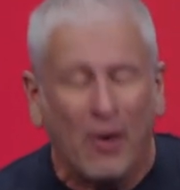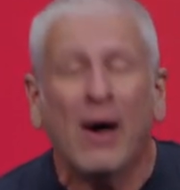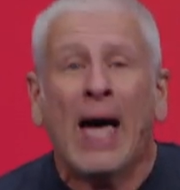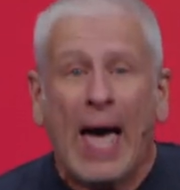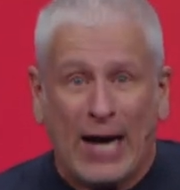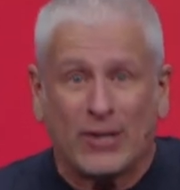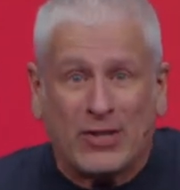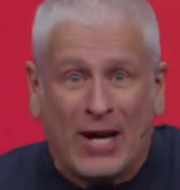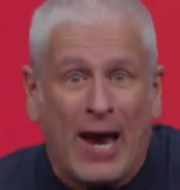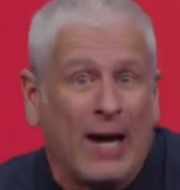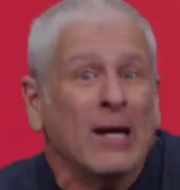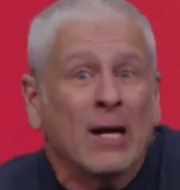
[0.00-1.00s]

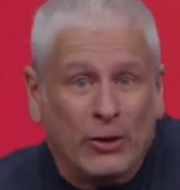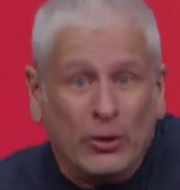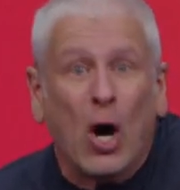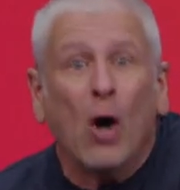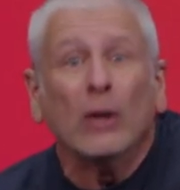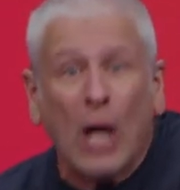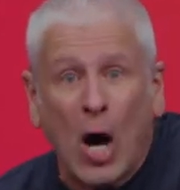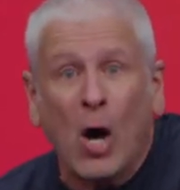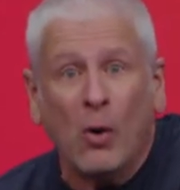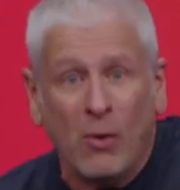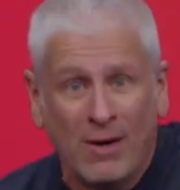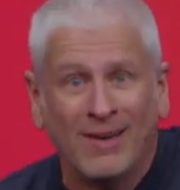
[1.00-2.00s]
Hashtag
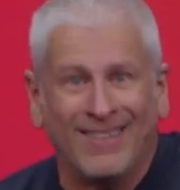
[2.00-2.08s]
YOLO.